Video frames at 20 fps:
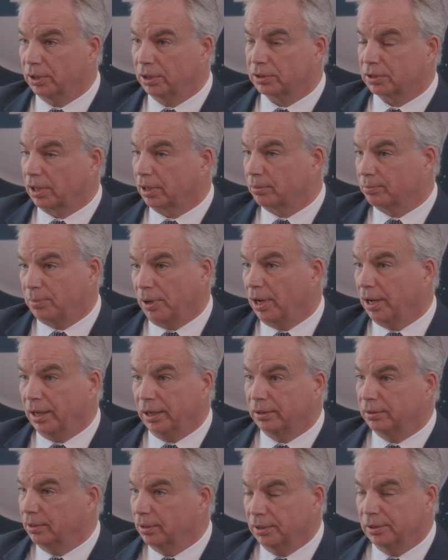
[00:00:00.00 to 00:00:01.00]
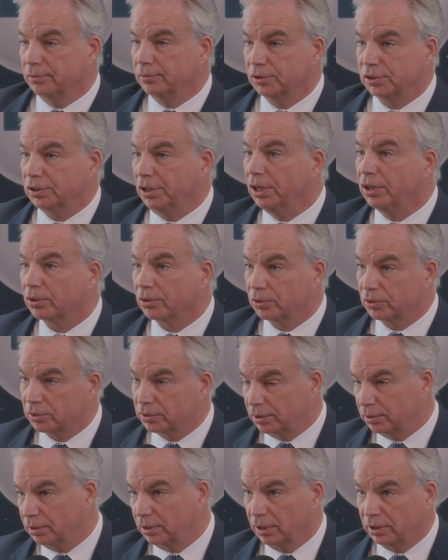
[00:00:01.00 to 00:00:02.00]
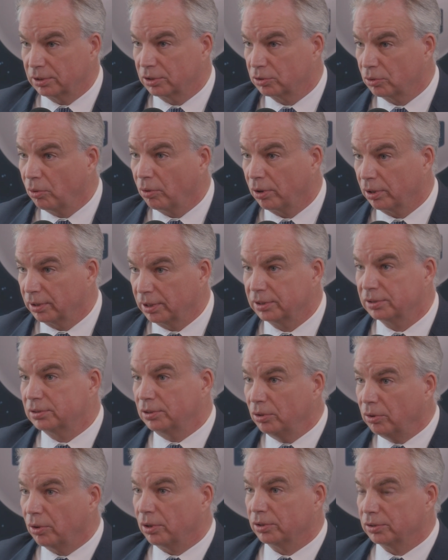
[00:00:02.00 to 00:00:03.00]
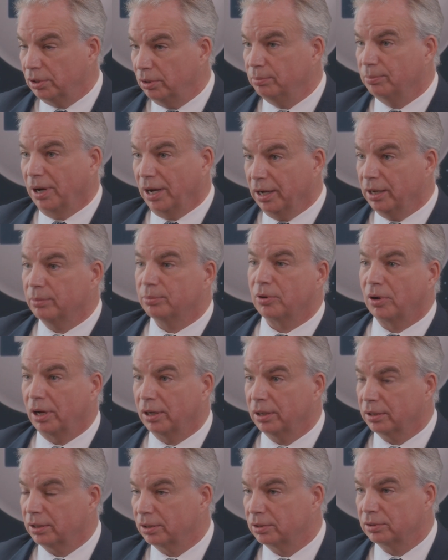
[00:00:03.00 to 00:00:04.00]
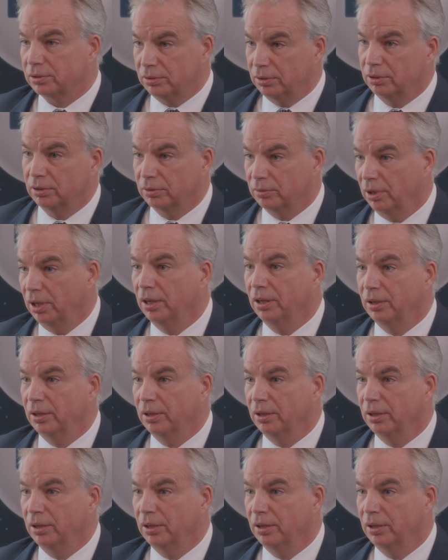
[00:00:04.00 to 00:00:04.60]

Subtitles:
It's like buying sneakers at the store. It's yours. You buy your product. It's, and